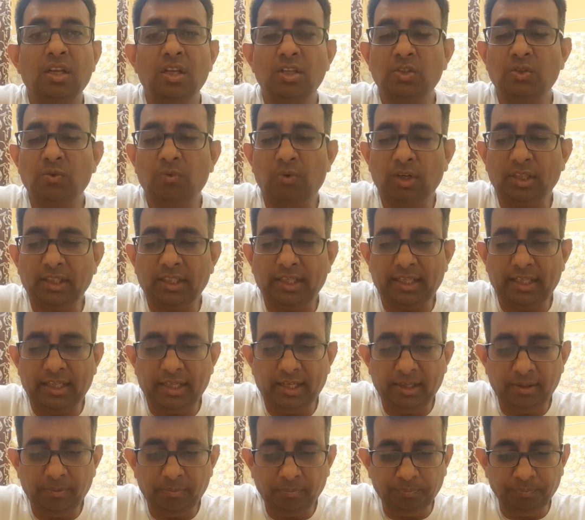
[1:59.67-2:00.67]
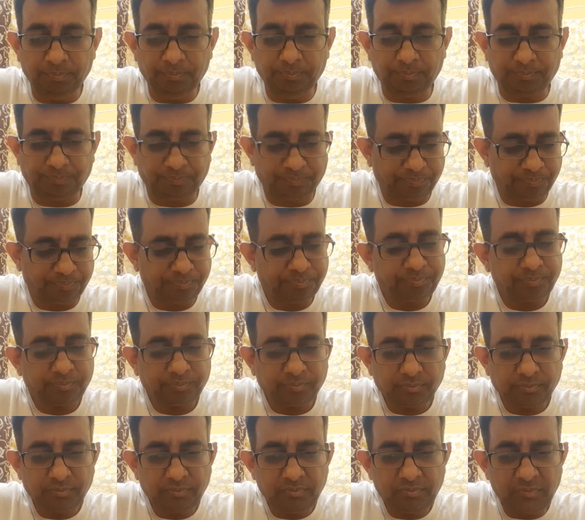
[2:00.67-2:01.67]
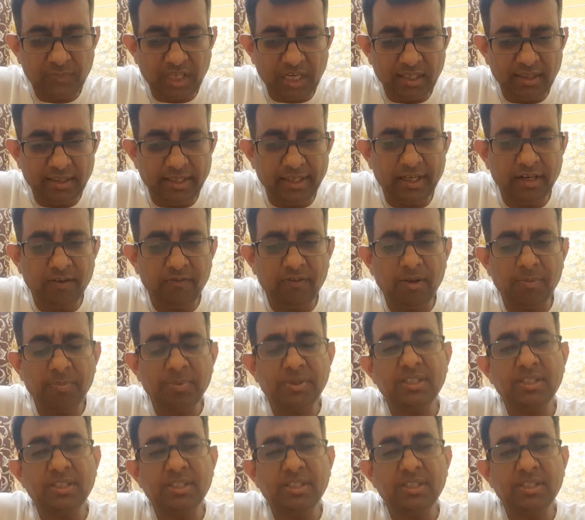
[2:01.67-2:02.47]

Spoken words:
So what they did, they developed a